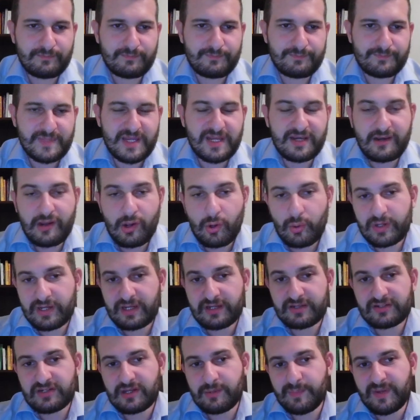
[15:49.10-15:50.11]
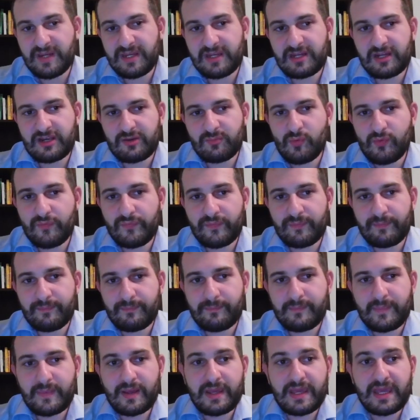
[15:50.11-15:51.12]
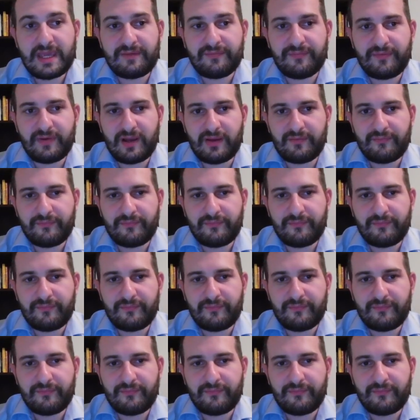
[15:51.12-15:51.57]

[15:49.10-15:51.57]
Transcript: and now an intermediate move, a5.